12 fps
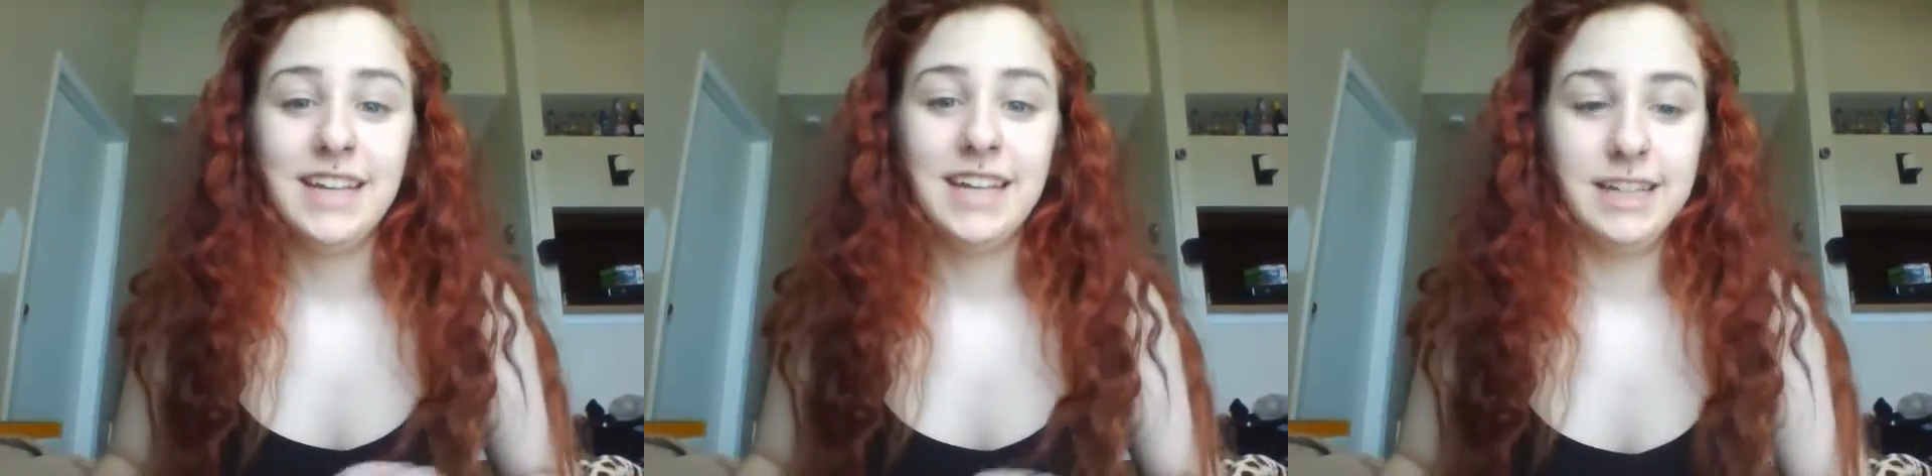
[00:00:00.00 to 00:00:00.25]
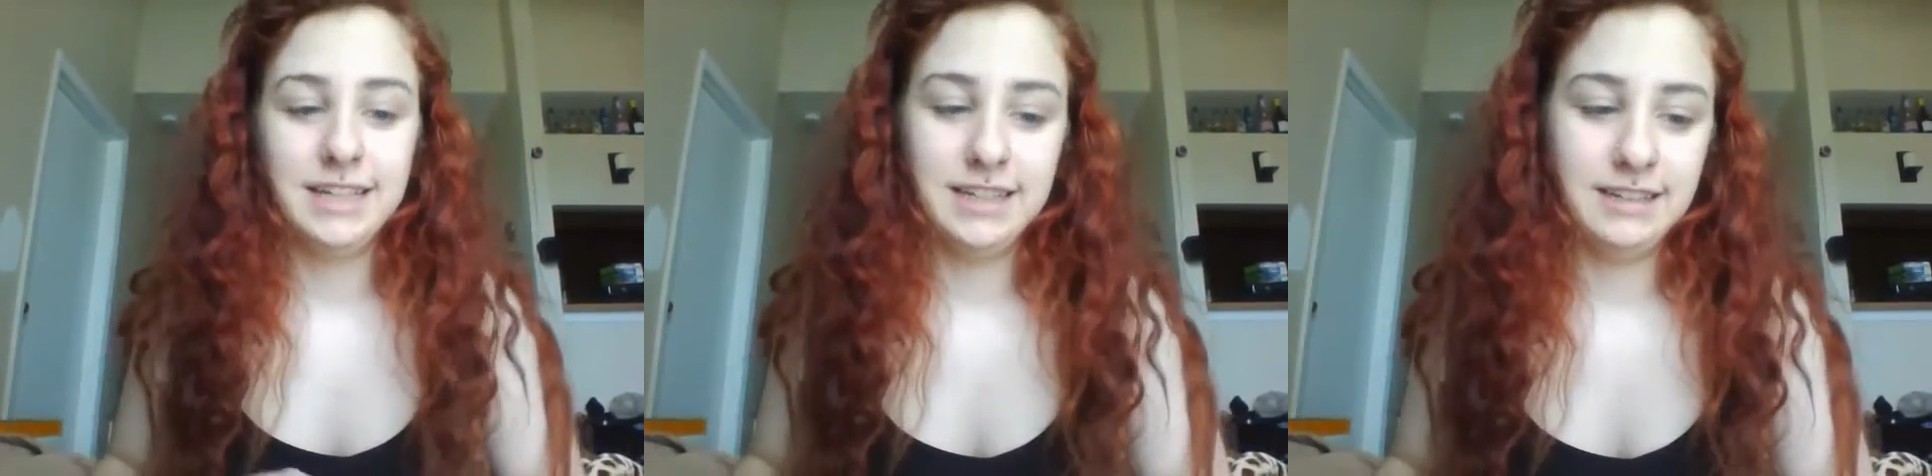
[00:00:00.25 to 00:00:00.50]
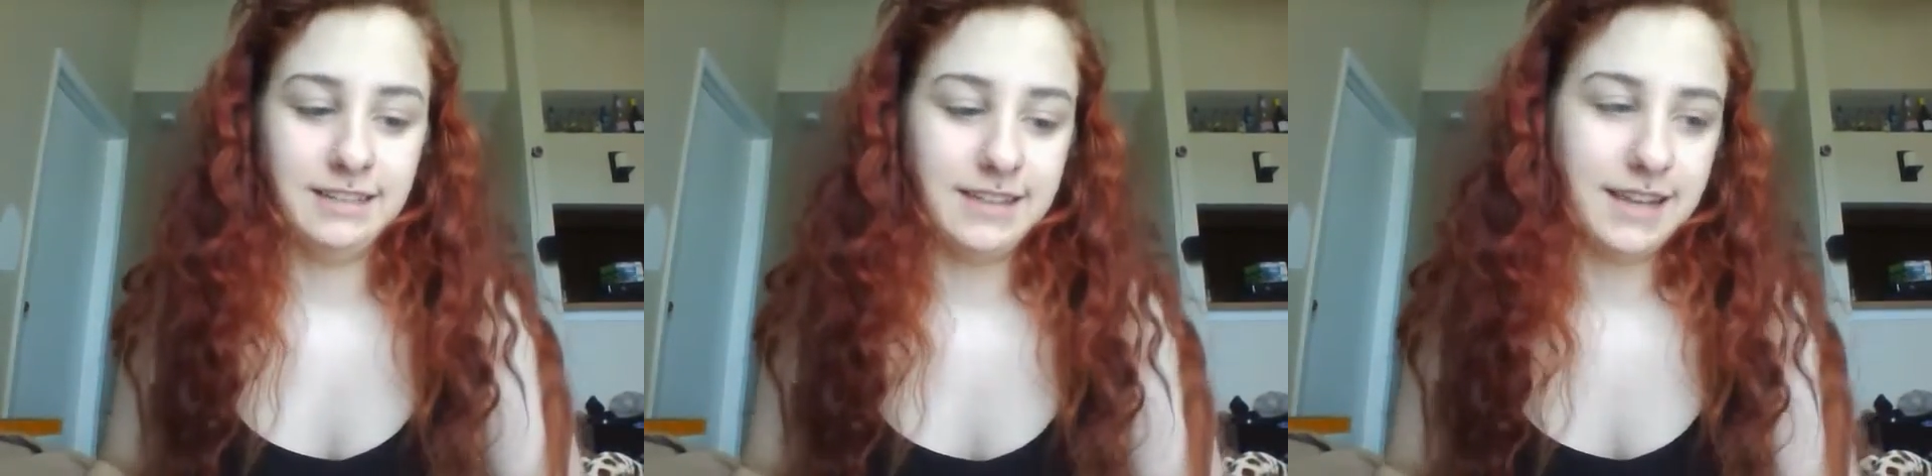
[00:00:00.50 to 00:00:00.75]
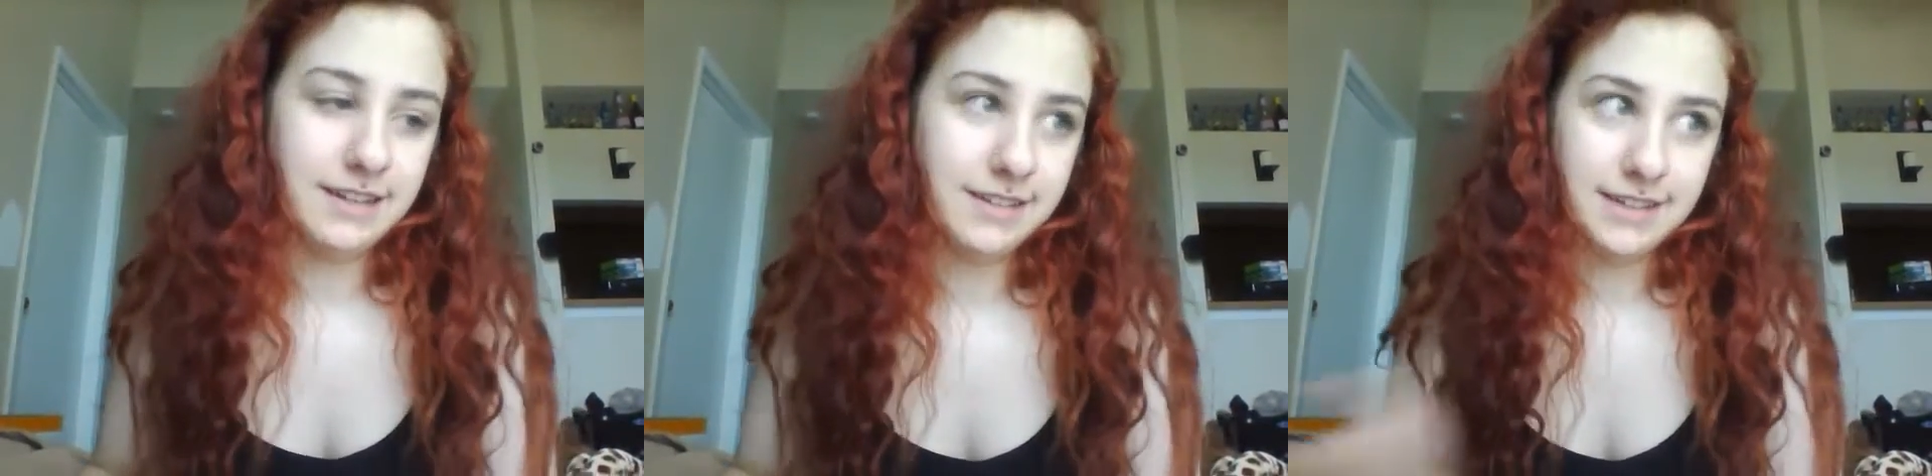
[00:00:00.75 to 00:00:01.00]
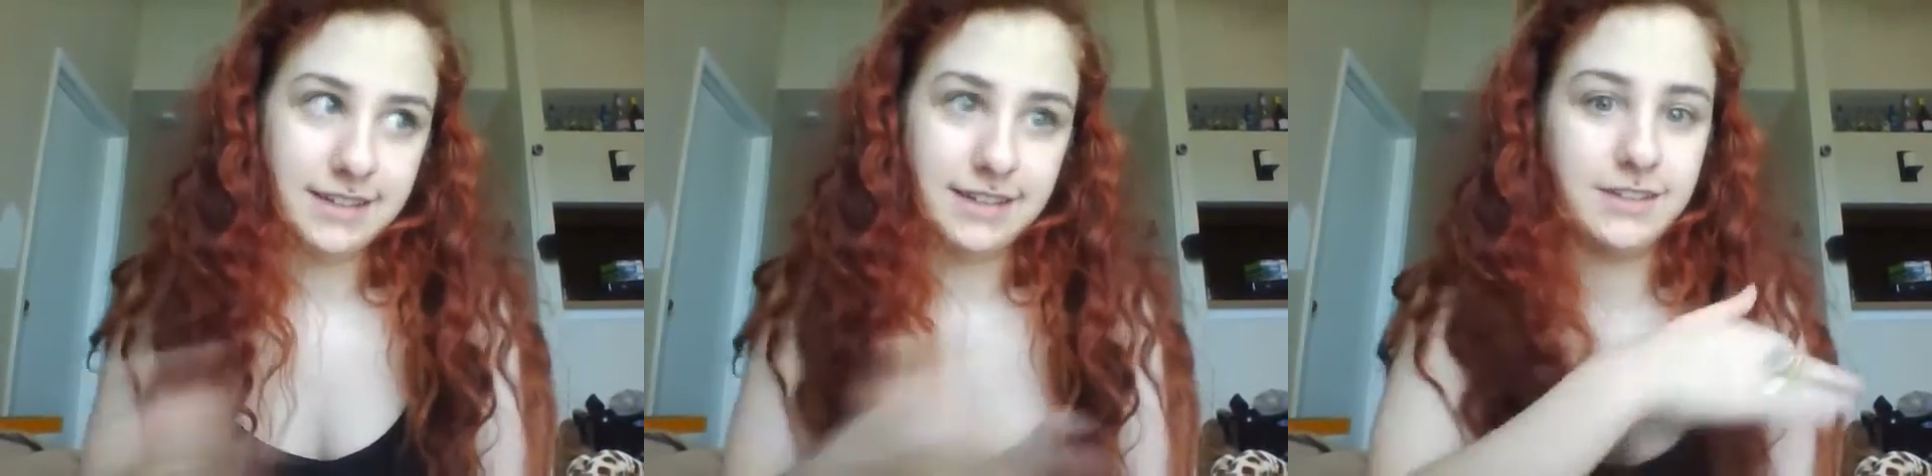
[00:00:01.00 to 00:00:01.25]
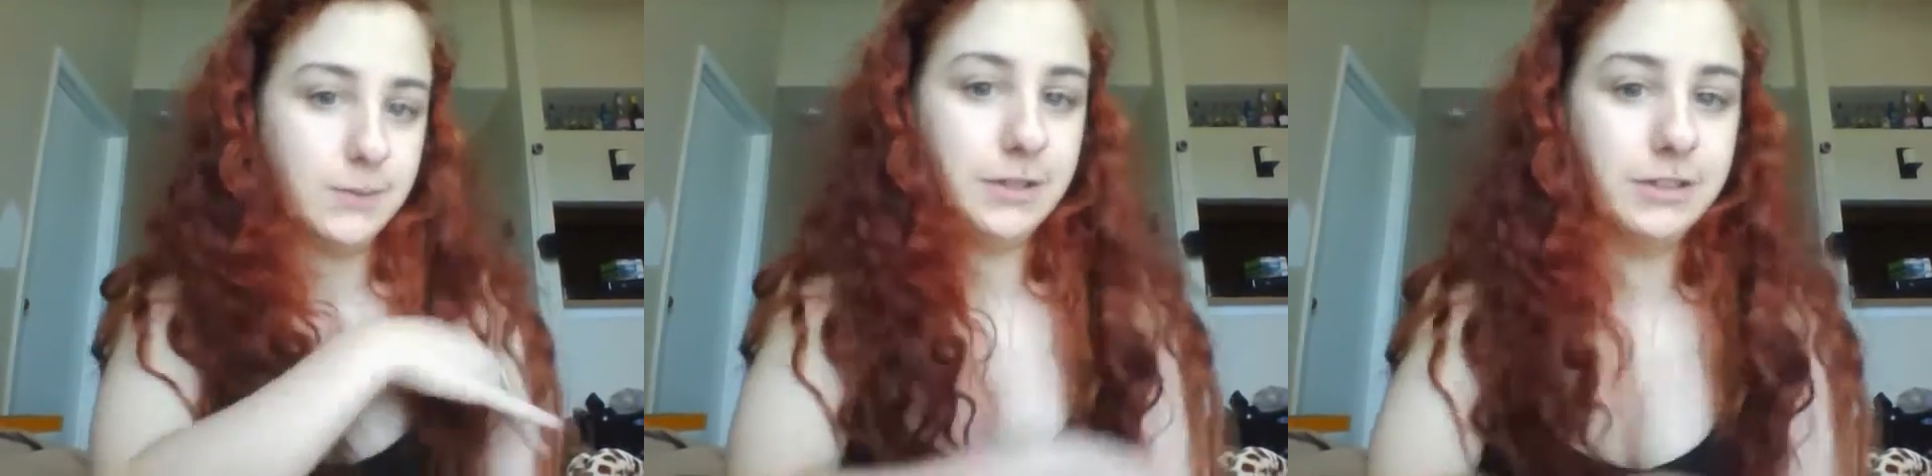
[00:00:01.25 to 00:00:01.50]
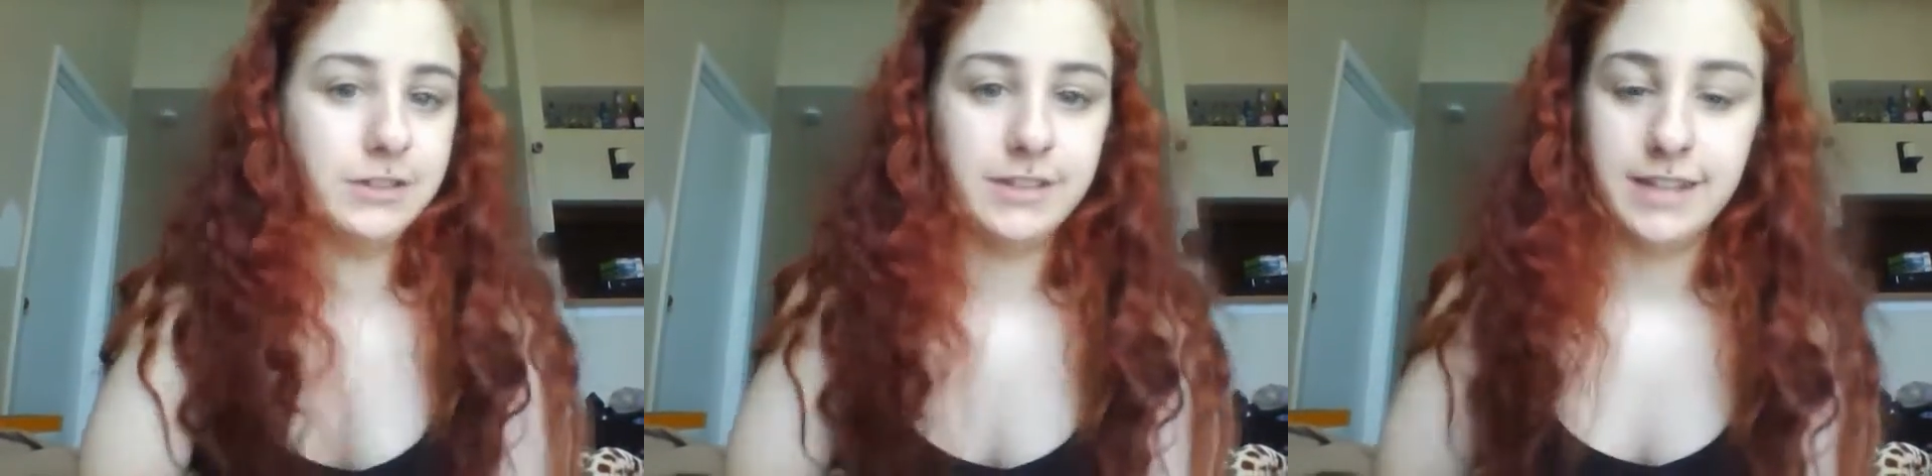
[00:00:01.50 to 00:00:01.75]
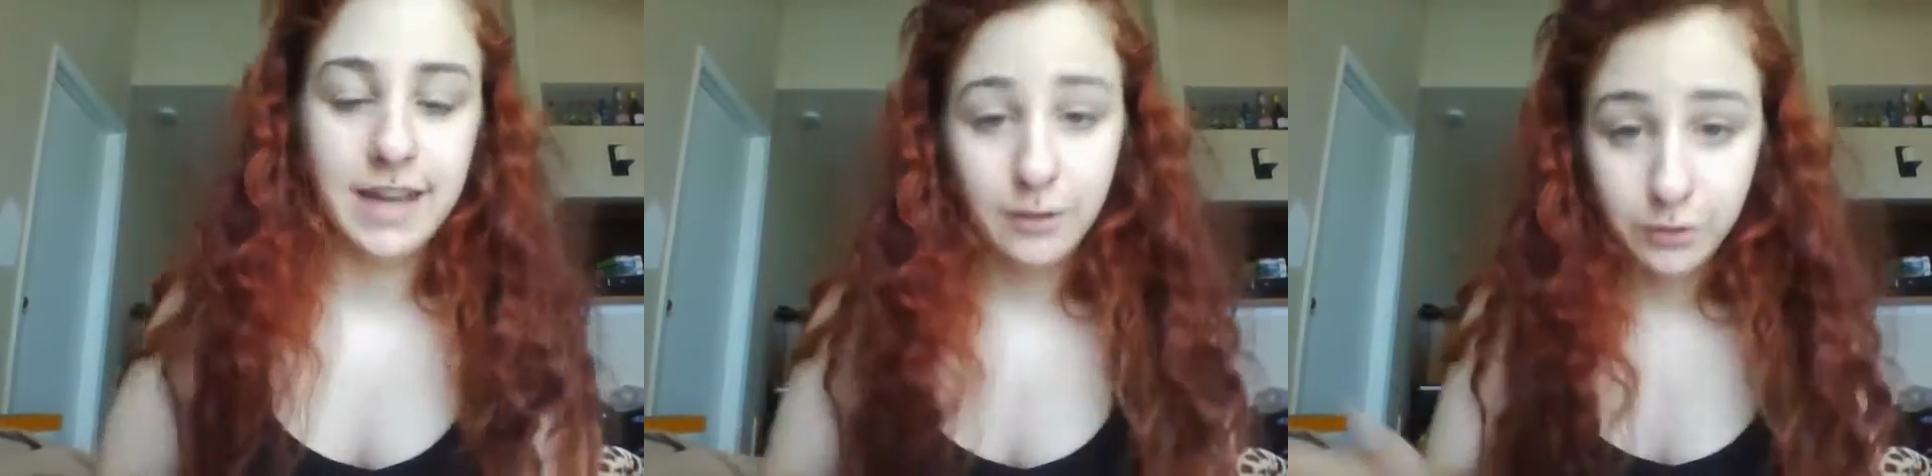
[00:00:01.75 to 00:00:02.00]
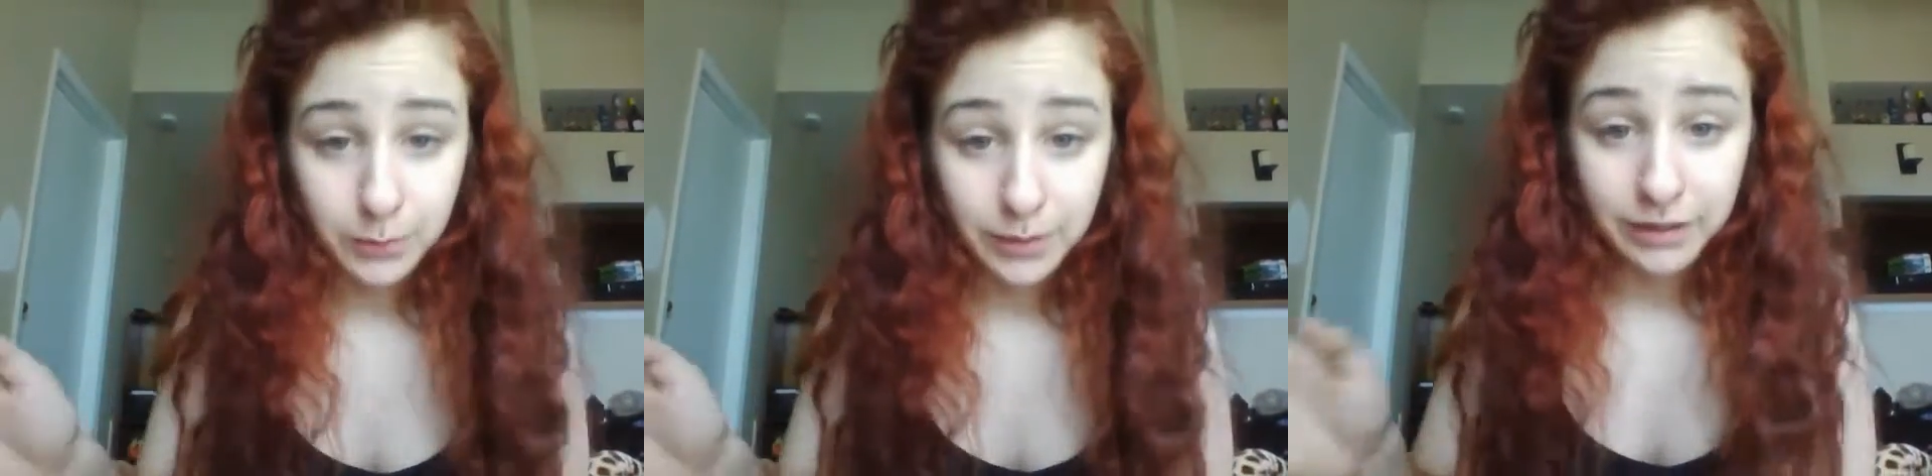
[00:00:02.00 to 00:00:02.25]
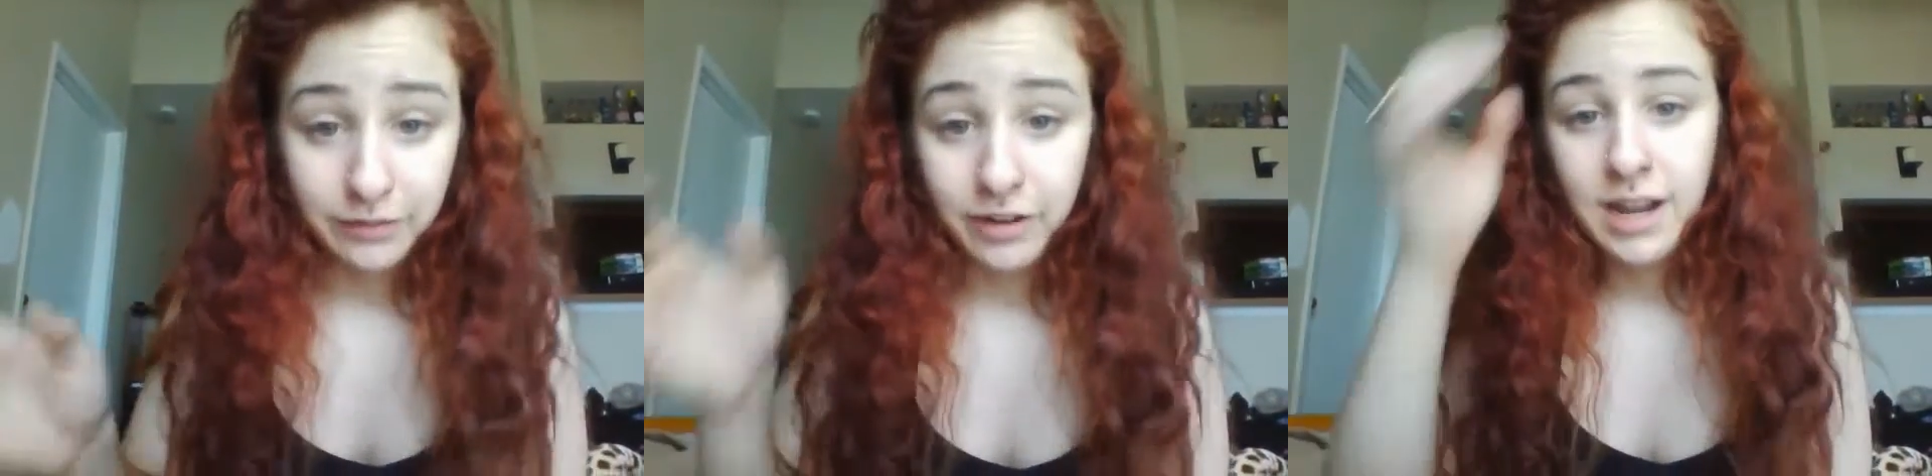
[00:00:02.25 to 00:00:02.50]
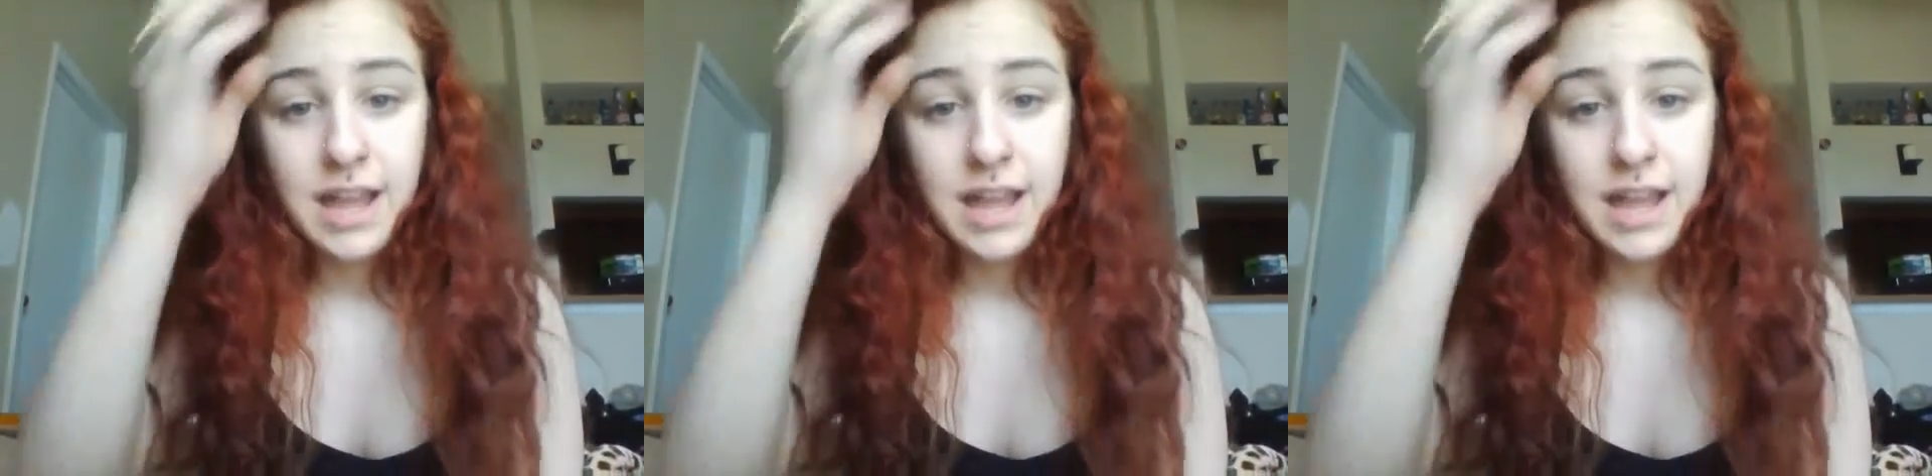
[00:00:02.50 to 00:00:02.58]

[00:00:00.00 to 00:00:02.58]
And they had to send us a bill to the house, whatever.